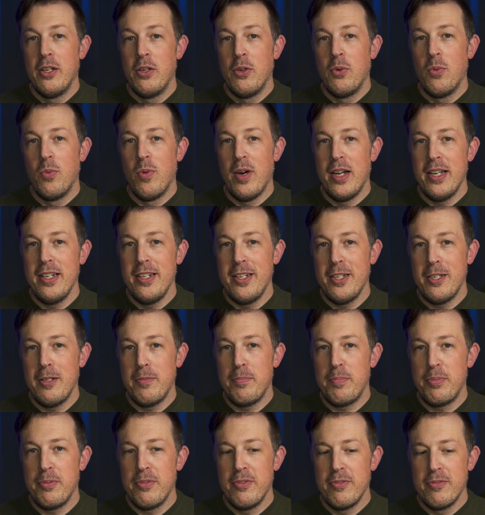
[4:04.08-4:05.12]
wind
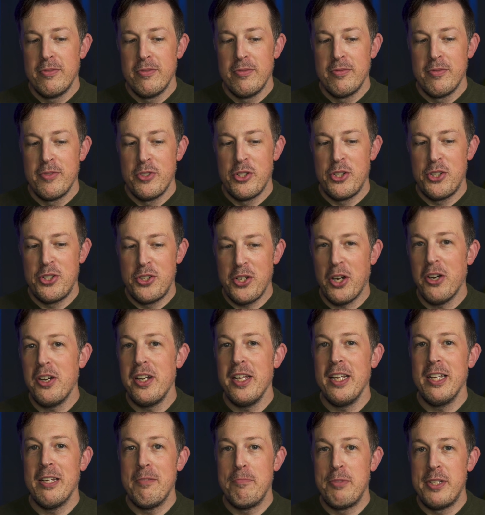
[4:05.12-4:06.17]
up
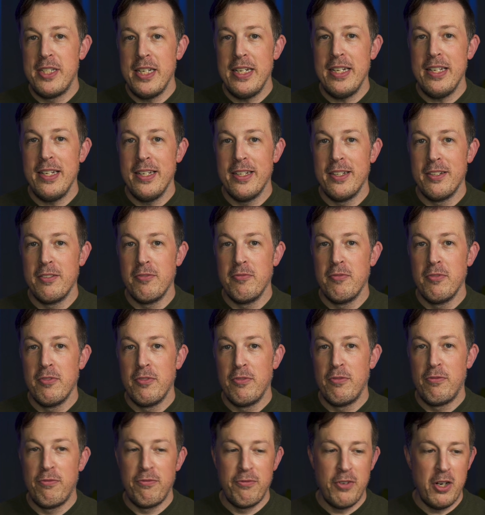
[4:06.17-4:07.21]
starting Obsidian
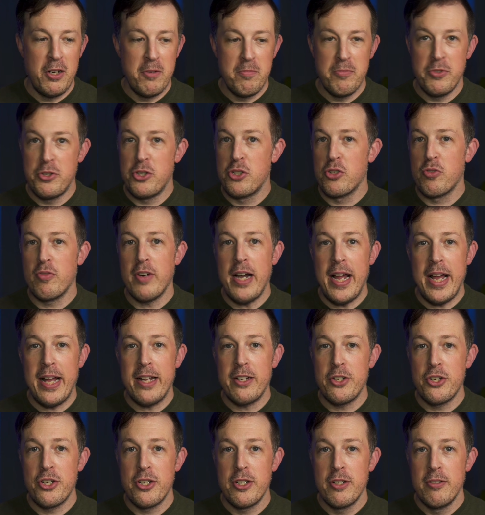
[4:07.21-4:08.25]
from
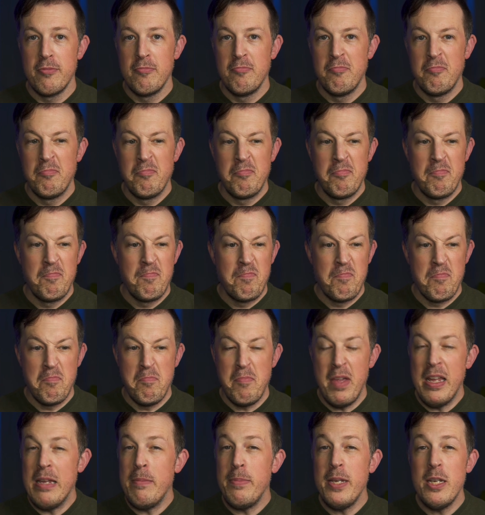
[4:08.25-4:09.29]
scratch.
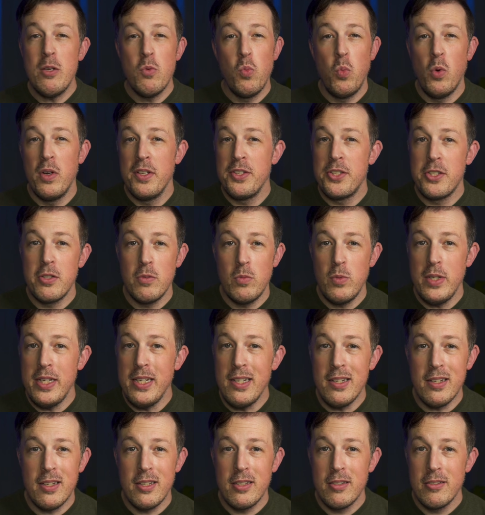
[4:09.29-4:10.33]
Maybe once a
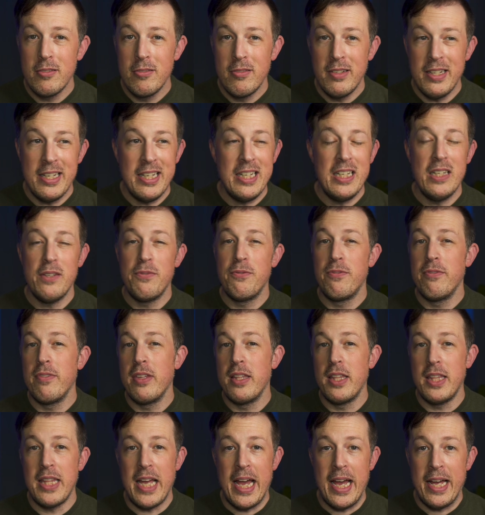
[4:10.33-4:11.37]
week, if
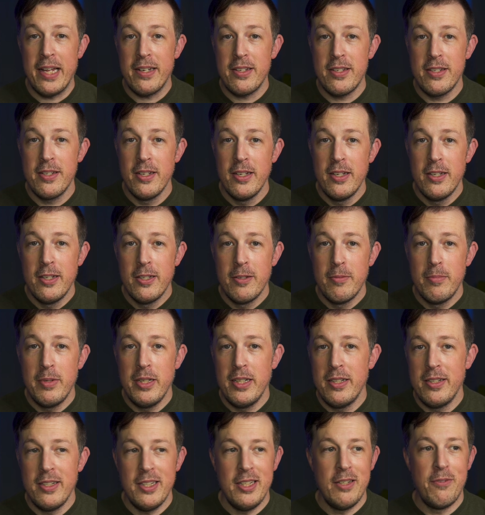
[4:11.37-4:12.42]
that. I
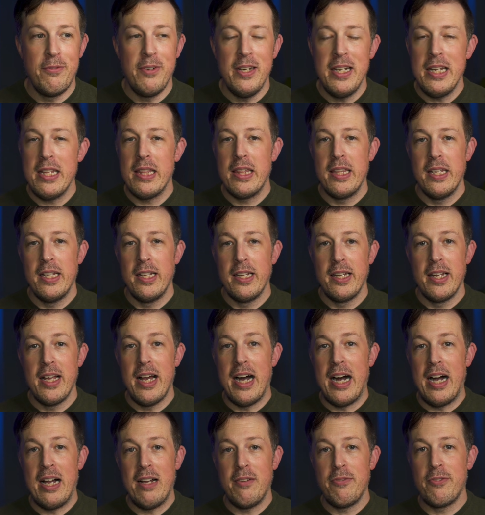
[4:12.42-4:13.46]
mean, if anything,
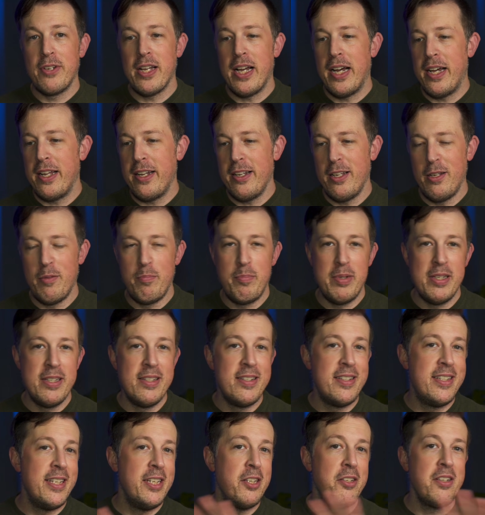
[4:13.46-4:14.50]
I've got a
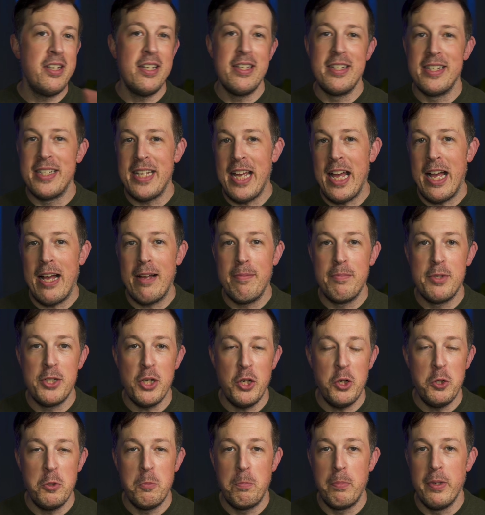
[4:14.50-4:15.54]
bazillion tabs
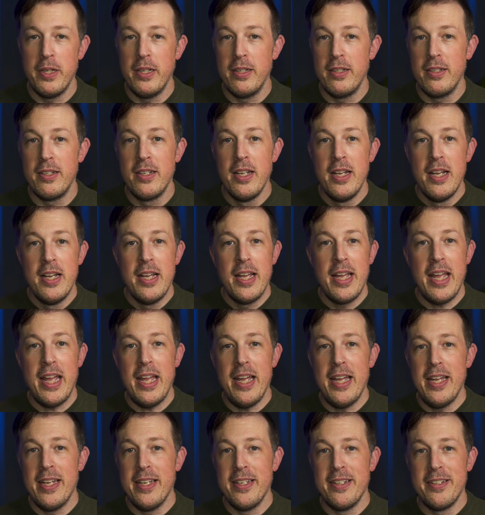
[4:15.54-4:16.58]
open,
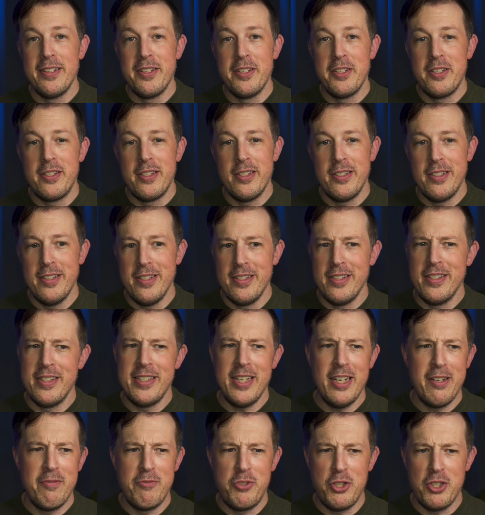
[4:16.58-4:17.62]
and
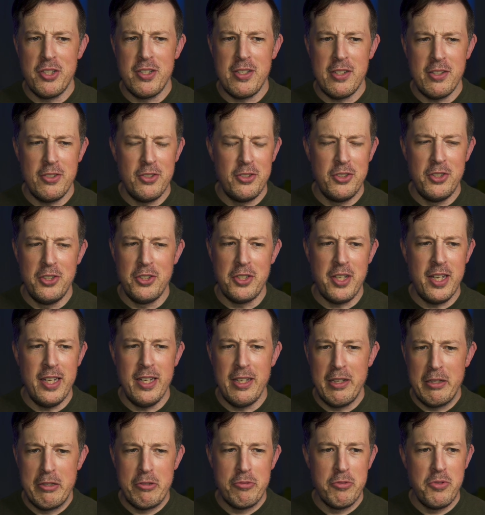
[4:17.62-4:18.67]
instead of just
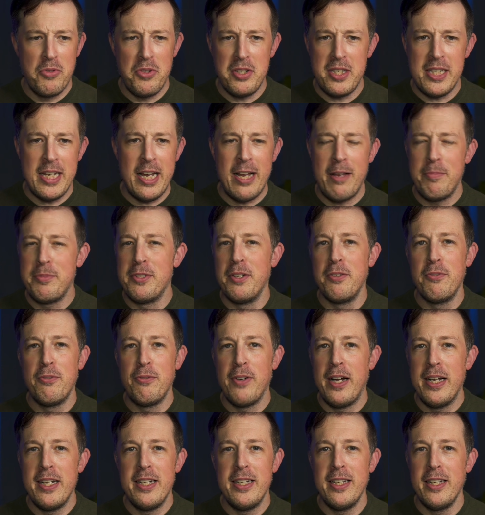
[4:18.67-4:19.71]
looking through the tabs and
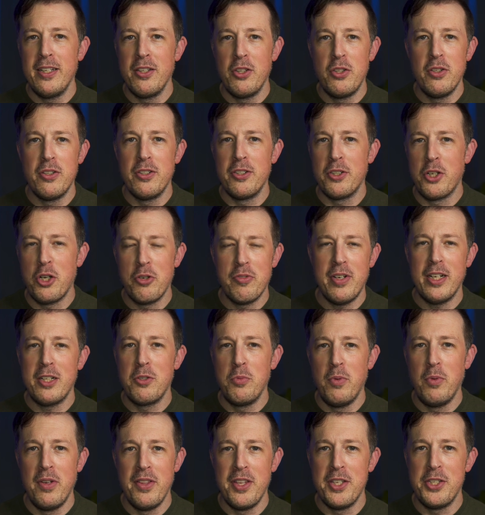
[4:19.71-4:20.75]
finding the correct
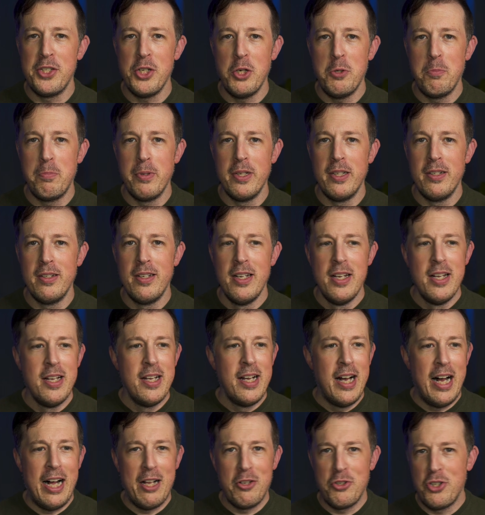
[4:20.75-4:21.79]
one that's open,
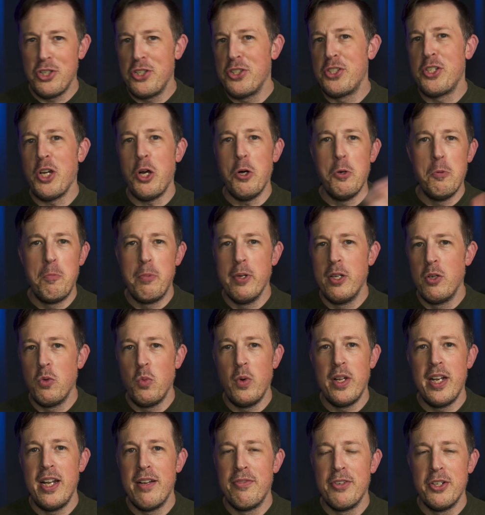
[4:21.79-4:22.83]
I'll just open
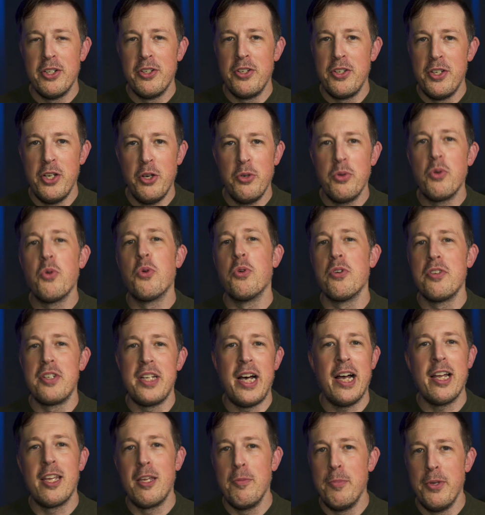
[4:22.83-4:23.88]
whatever note or
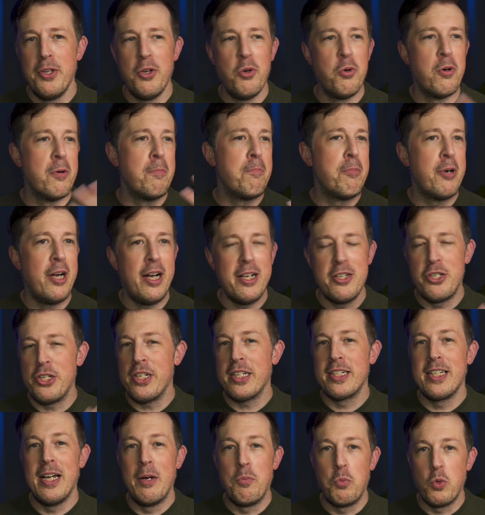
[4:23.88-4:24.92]
document or
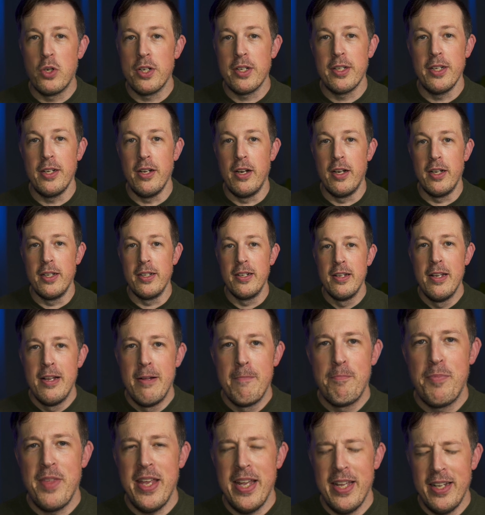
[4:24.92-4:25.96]
project I'm working on,
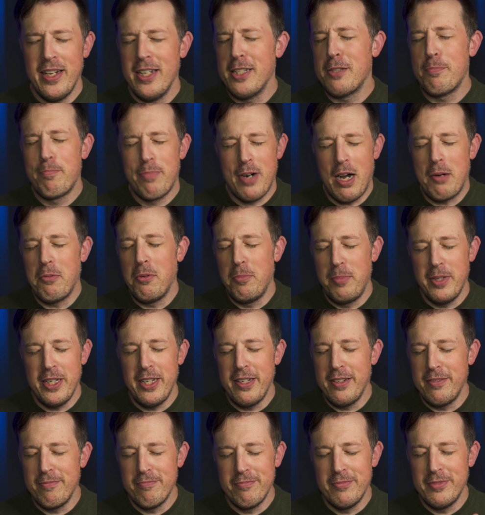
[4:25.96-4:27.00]
and it's
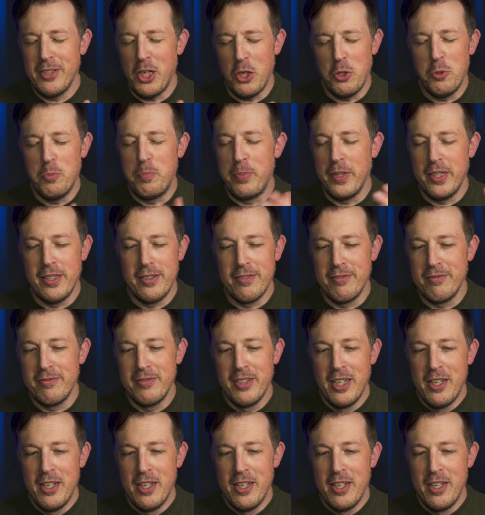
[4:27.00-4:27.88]
probably open